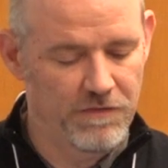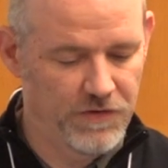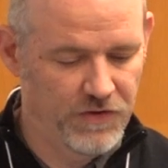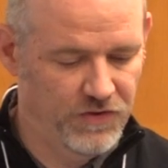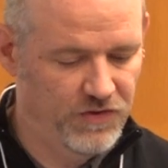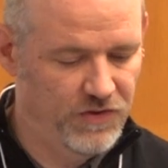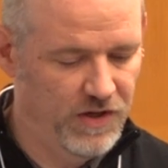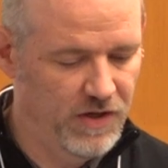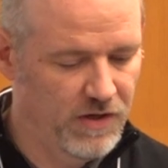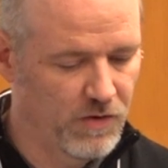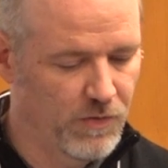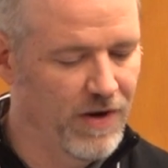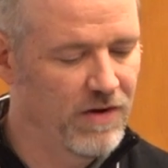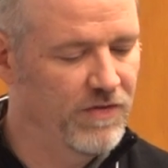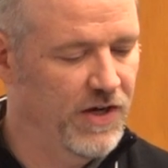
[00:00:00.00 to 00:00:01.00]
office did
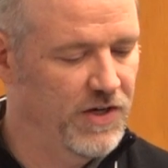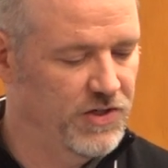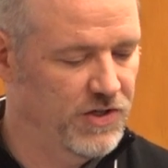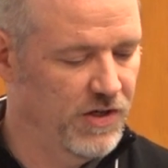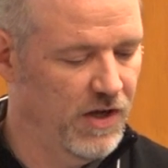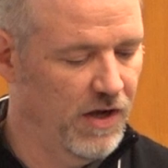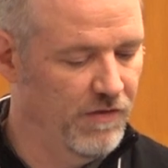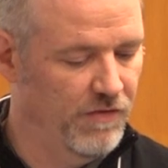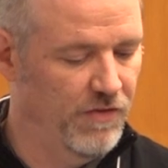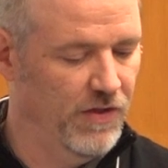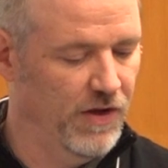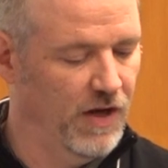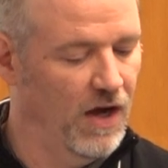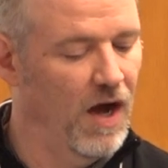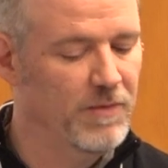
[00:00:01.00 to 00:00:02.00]
a renovation of
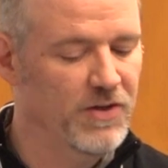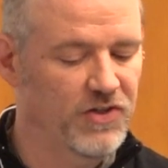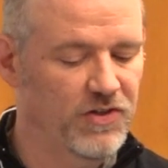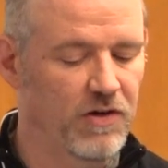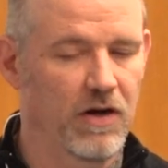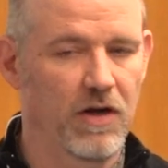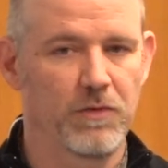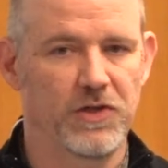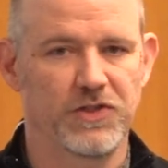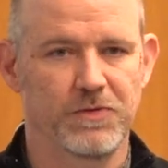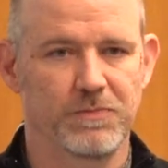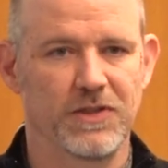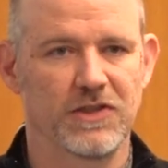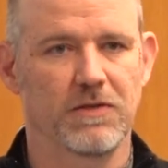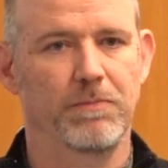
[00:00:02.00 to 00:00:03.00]
the Commons area,
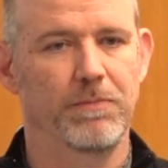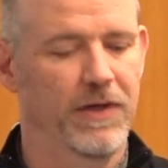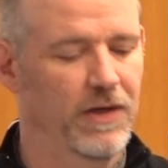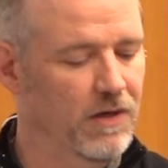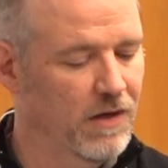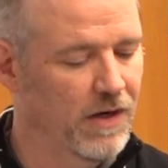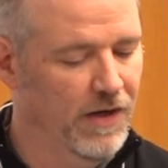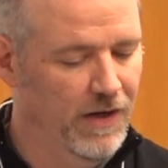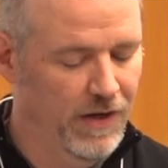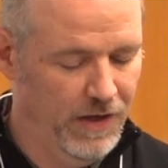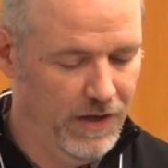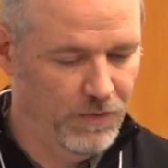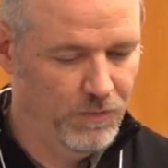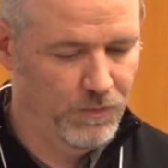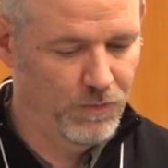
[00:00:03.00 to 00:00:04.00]
which is a beer
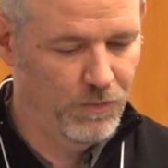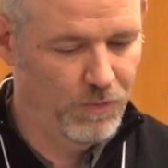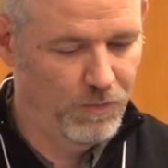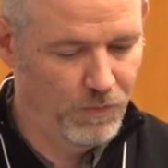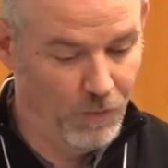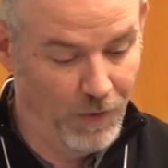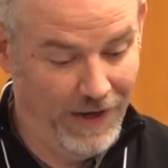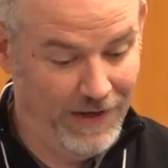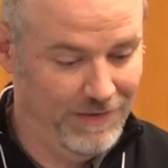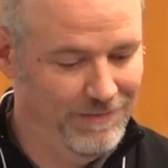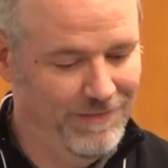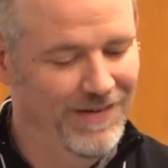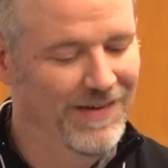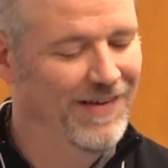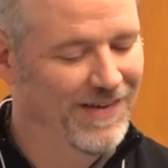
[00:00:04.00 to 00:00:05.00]
and
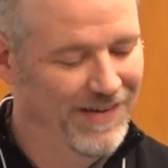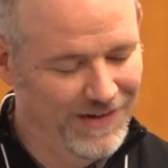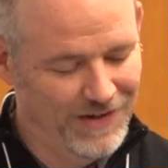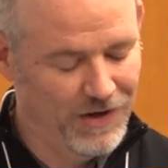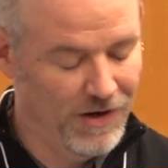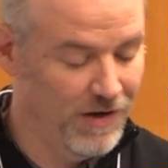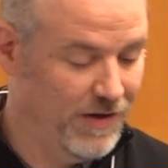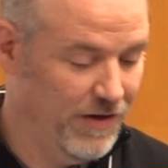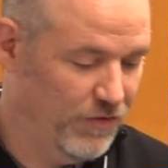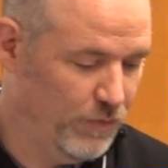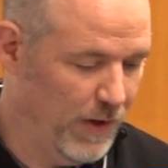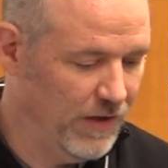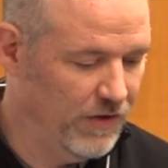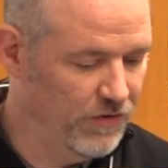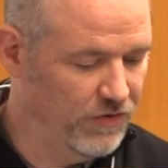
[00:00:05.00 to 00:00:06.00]
wine garden,
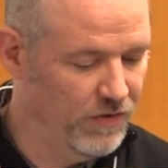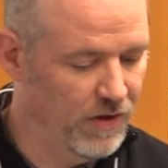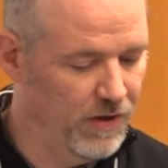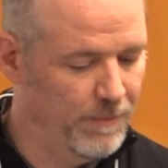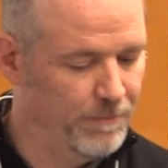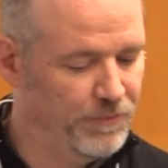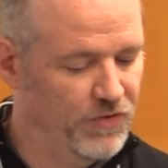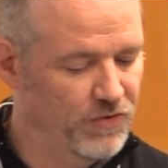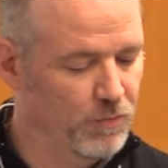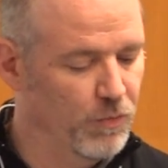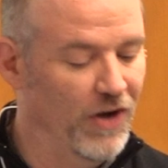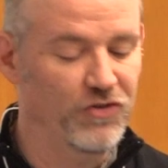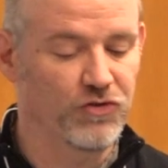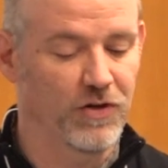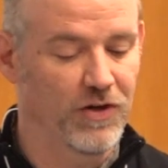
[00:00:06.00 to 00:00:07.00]
as well as some
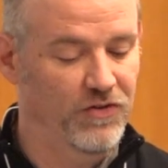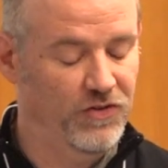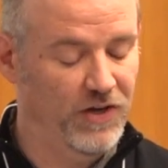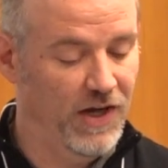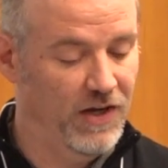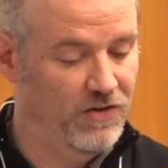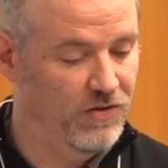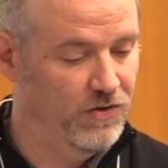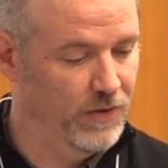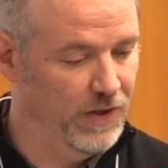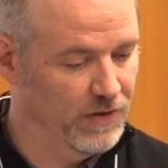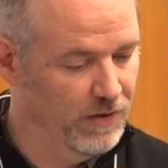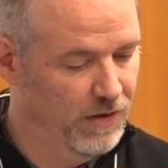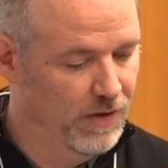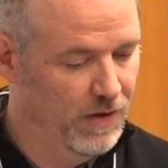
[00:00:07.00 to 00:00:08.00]
restaurants tied to
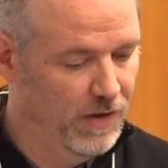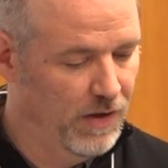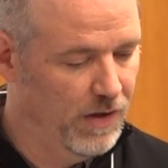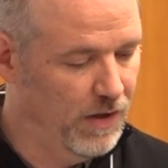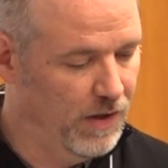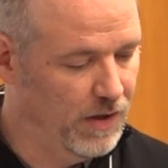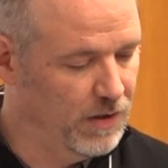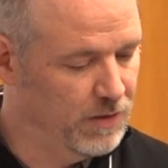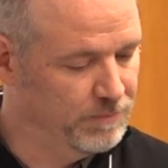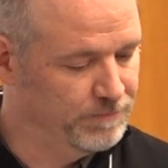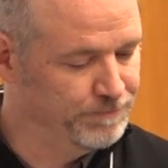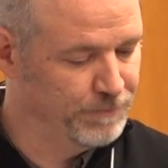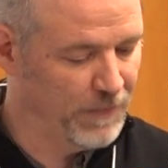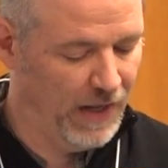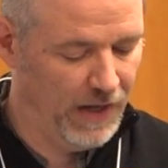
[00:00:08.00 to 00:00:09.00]
it.
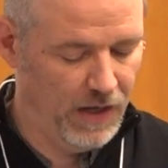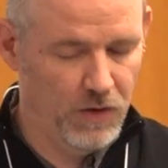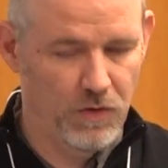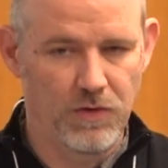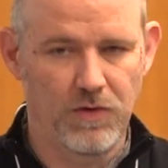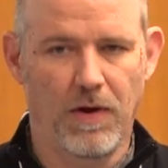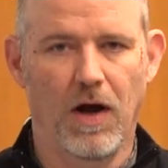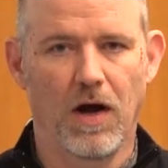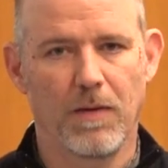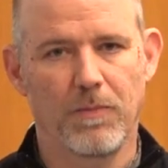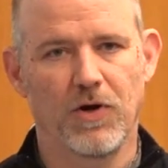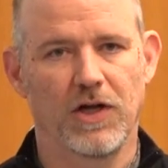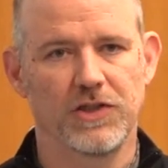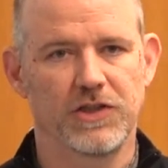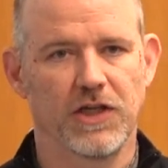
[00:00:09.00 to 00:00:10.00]
And our
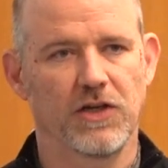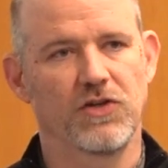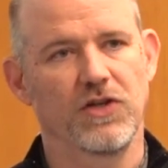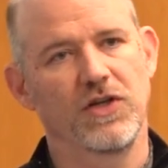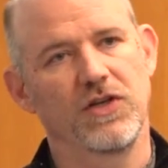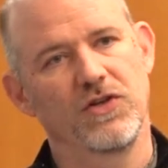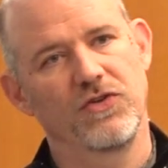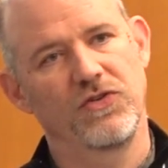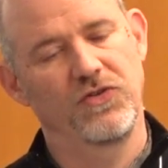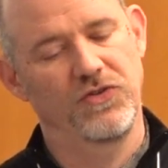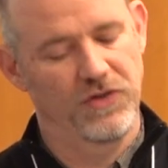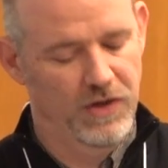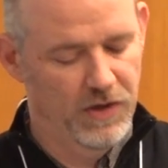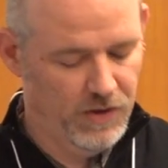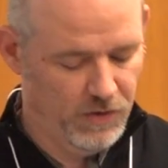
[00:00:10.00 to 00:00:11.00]
project
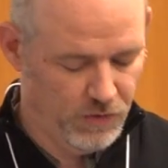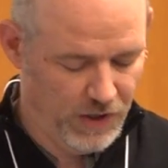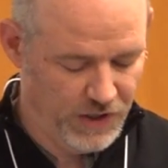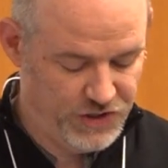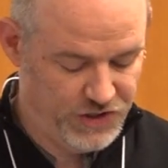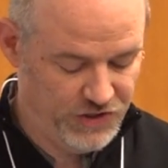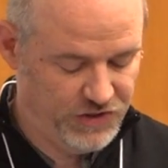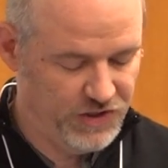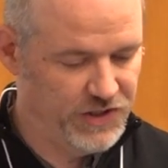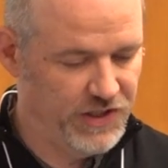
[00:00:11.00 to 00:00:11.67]
is just